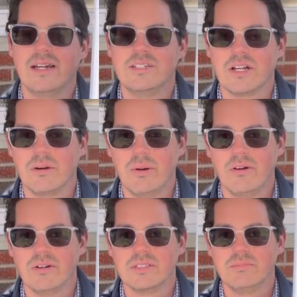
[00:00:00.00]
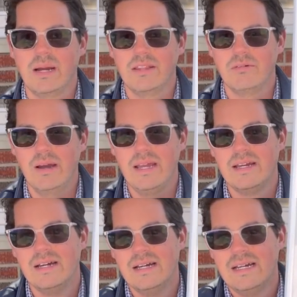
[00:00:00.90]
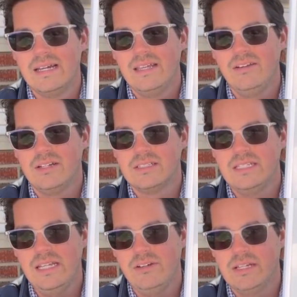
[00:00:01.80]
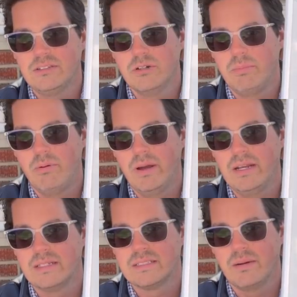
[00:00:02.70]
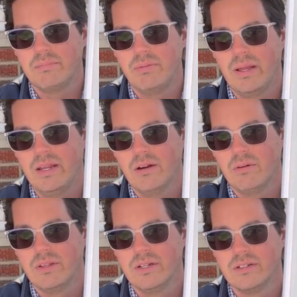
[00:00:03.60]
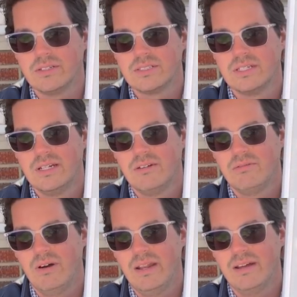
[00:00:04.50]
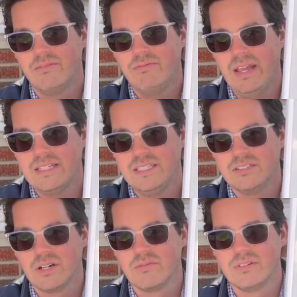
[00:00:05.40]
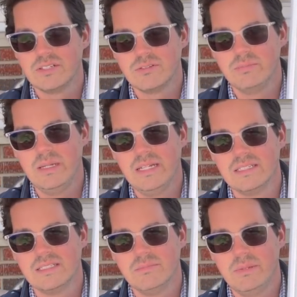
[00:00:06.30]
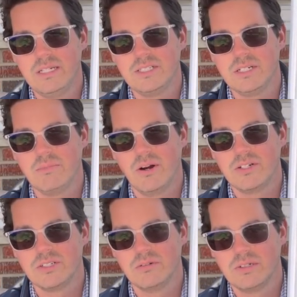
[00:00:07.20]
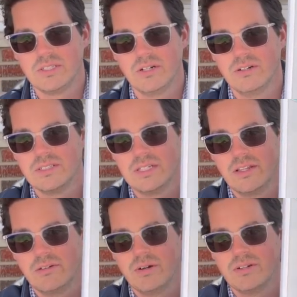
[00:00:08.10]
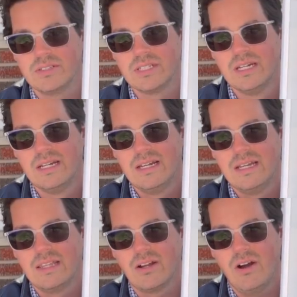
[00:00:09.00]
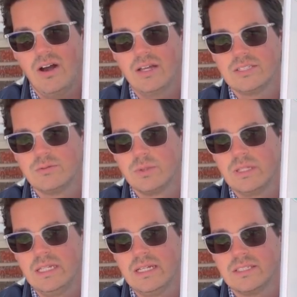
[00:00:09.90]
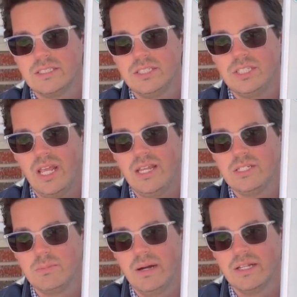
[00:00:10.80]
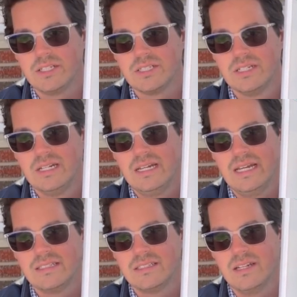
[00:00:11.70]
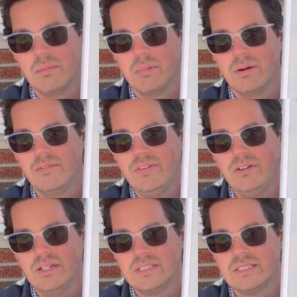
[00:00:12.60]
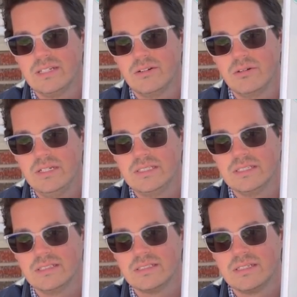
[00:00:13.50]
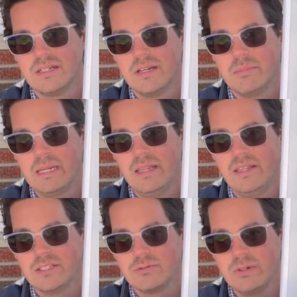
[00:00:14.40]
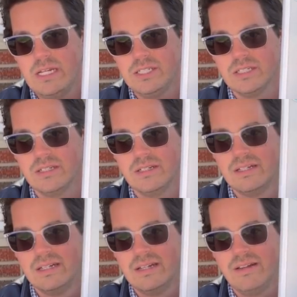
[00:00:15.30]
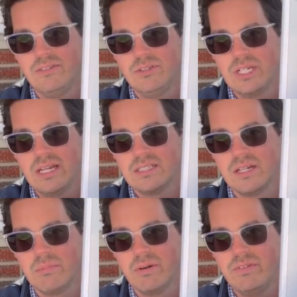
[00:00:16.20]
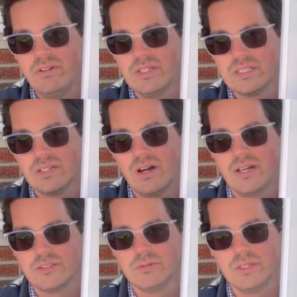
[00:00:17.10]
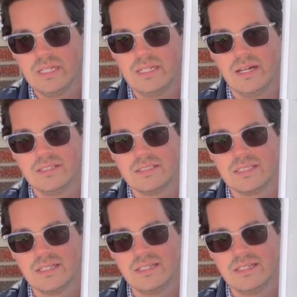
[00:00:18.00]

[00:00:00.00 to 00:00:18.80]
on General Motors. And by the way, you can see you get to a point at some point here where there's what a fancy term for this would be is diminishing marginal returns. In other words, the cost really doesn't change much as the number of units increases. But in this region, if you change the number of units, the cost really does